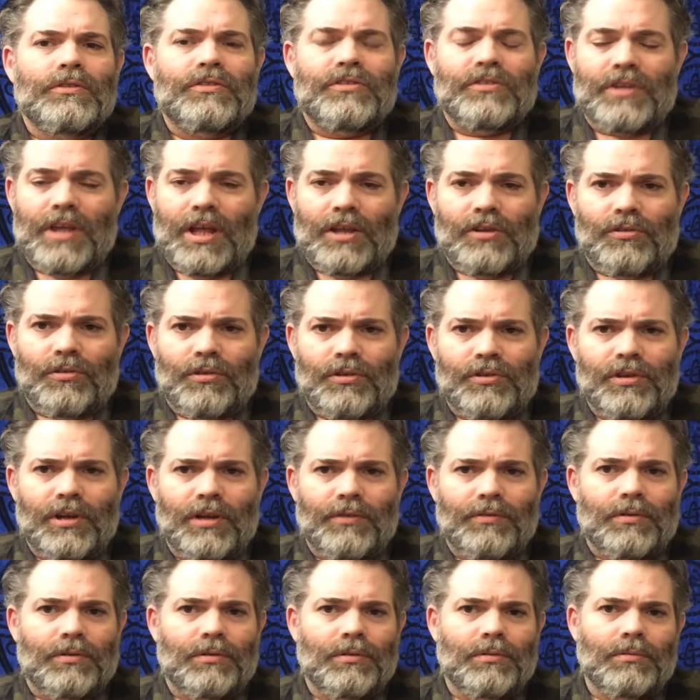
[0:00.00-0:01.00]
that sort of
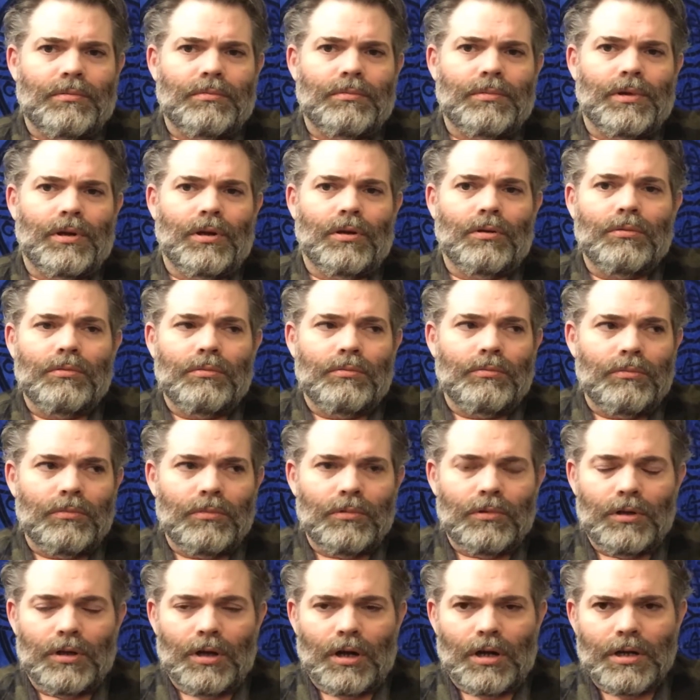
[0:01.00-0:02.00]
stuff.
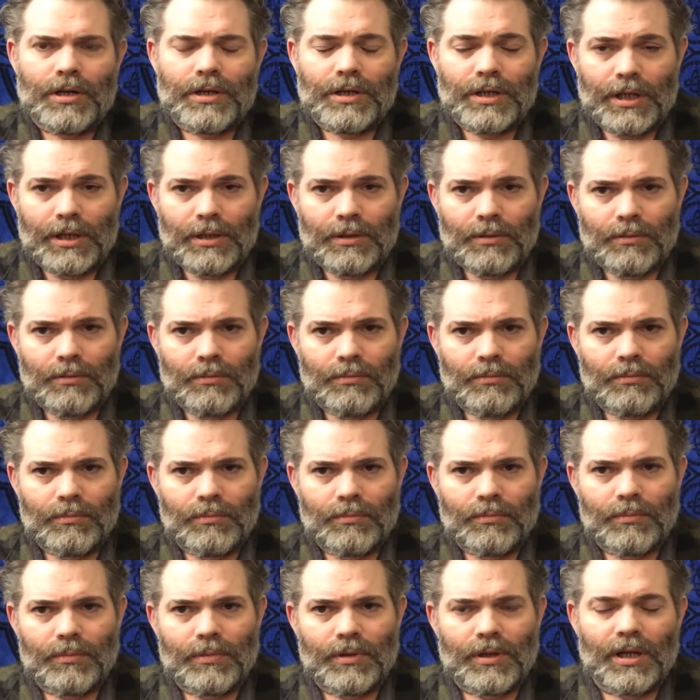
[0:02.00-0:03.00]
Gardening.
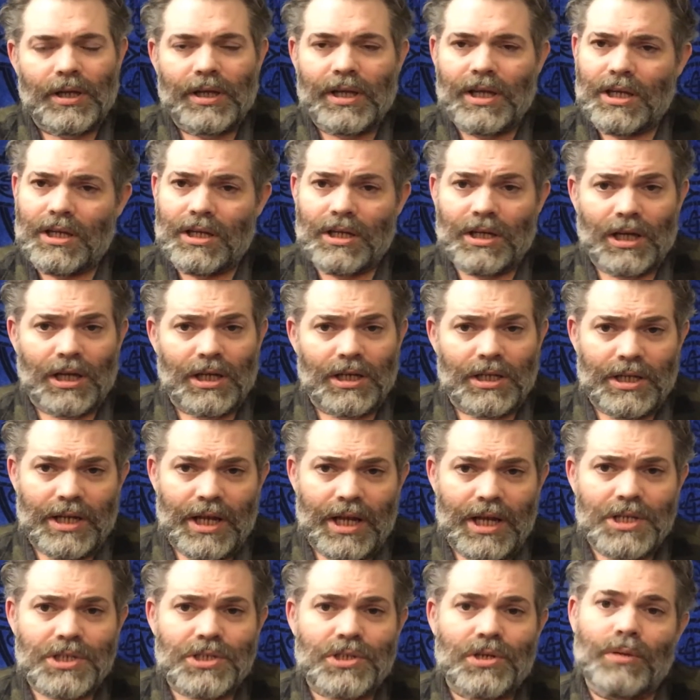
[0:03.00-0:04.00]
Again, not
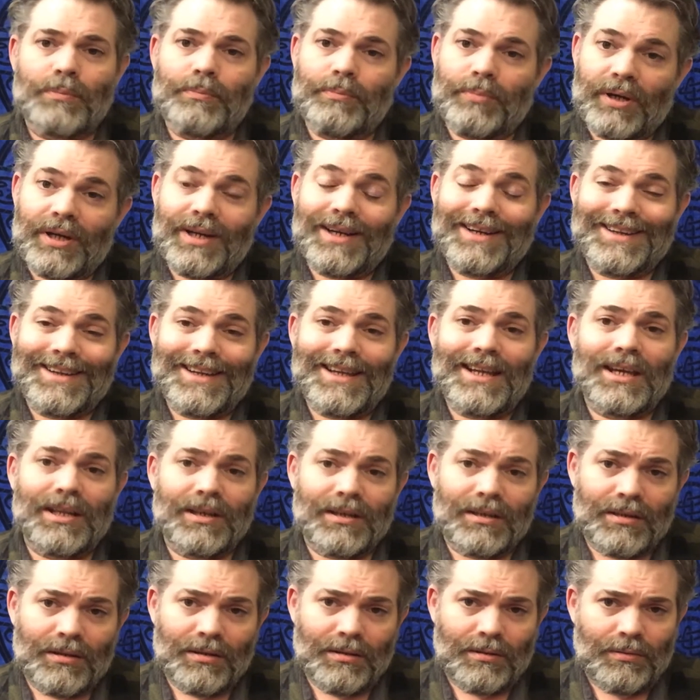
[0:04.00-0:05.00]
nature, but
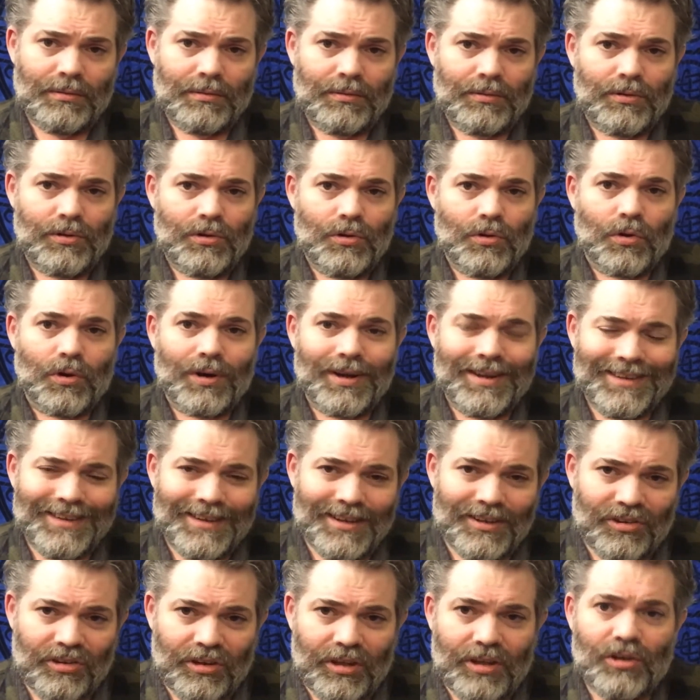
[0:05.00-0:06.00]
again, you're in
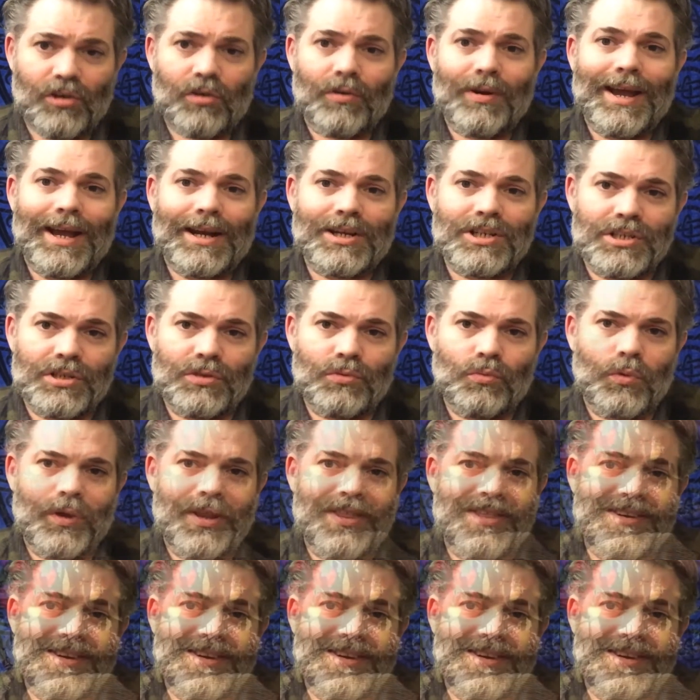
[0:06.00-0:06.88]
this interaction with